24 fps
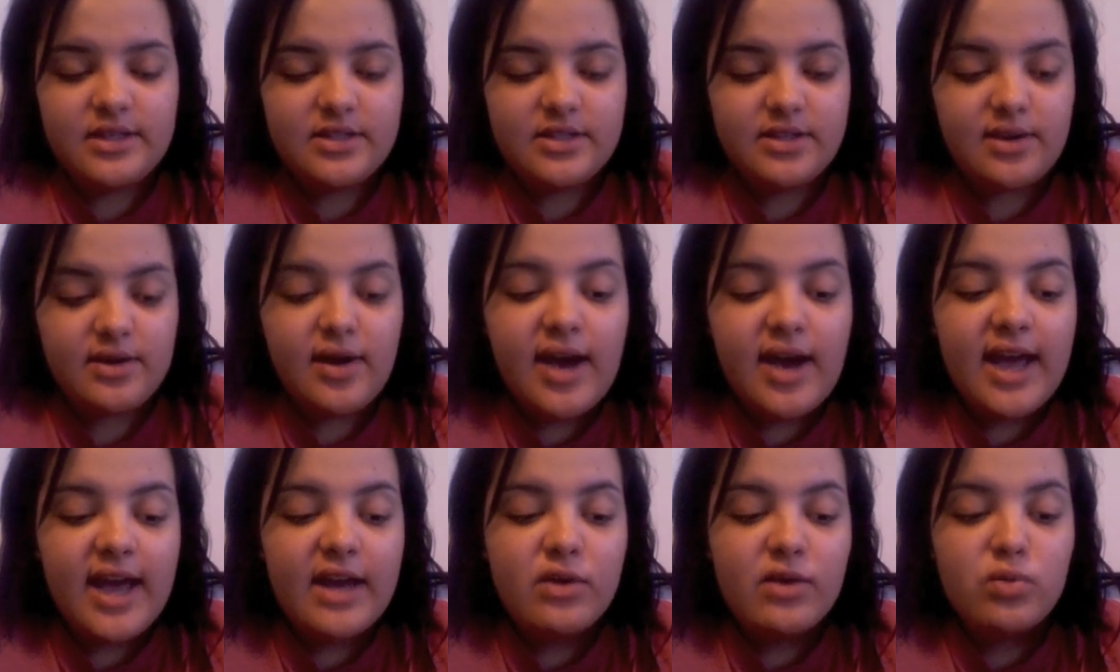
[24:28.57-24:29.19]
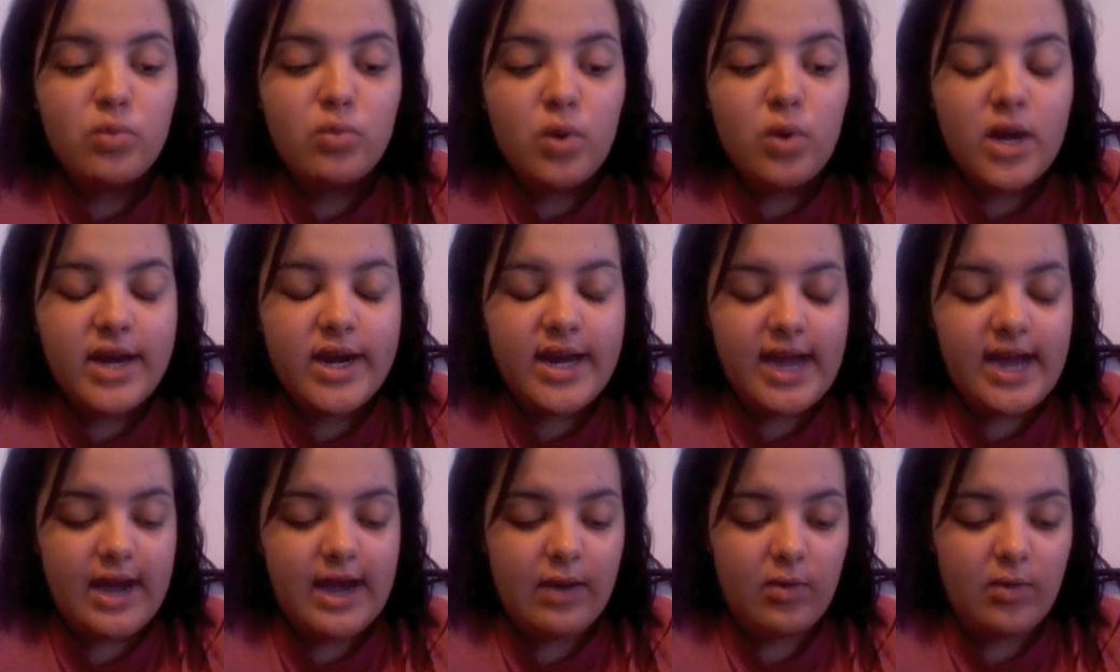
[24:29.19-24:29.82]
So I had 1
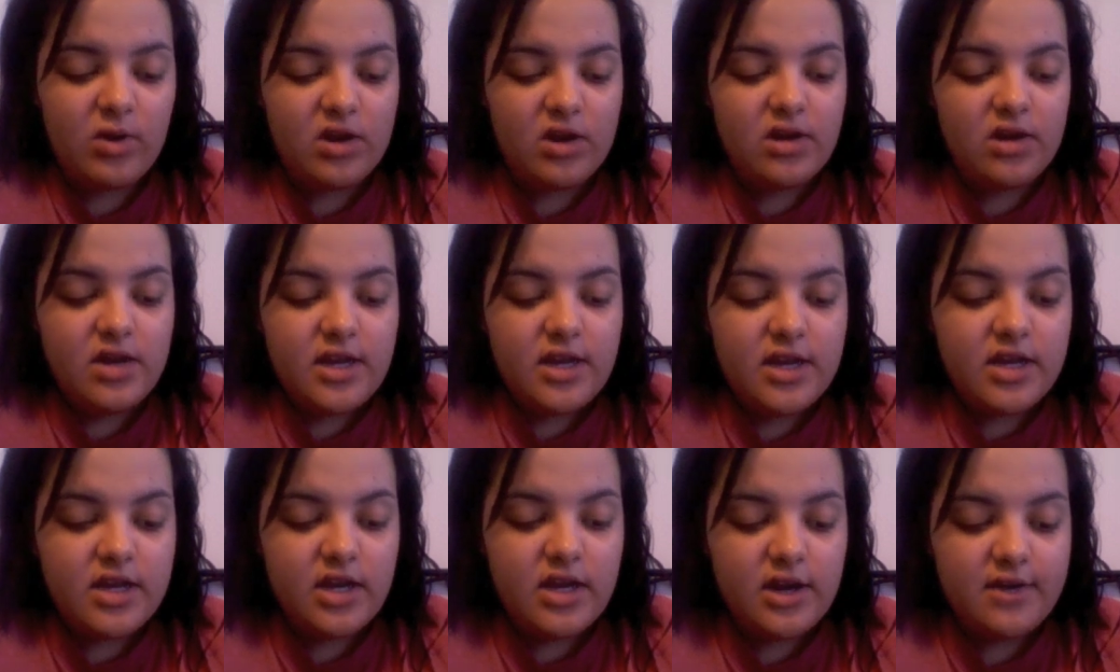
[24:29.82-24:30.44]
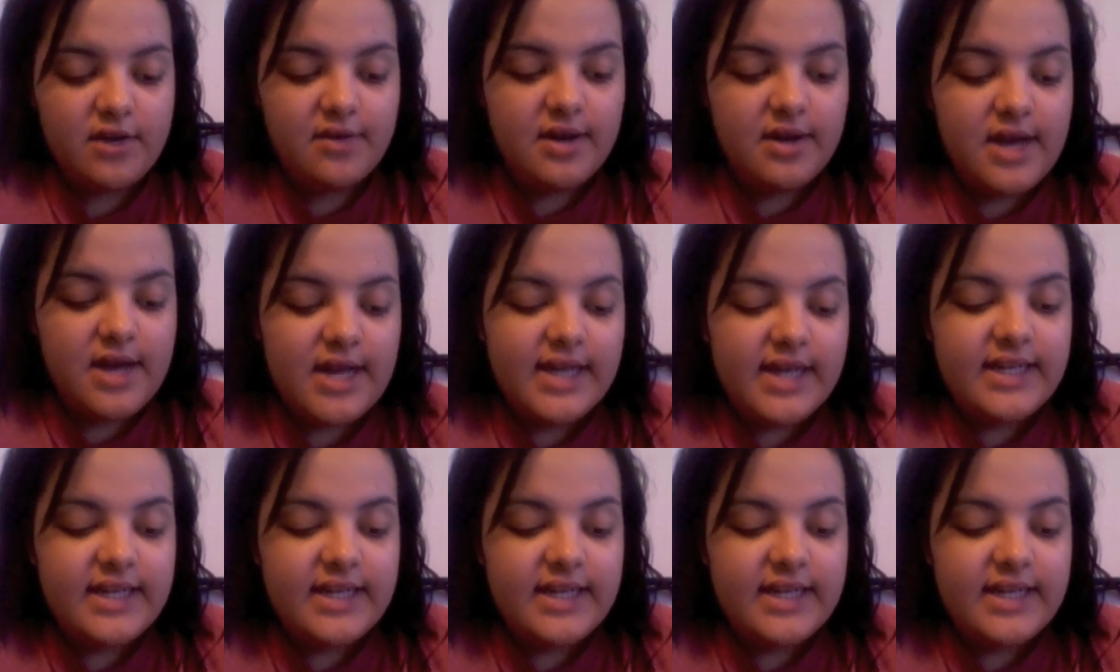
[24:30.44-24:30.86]
hour, you know,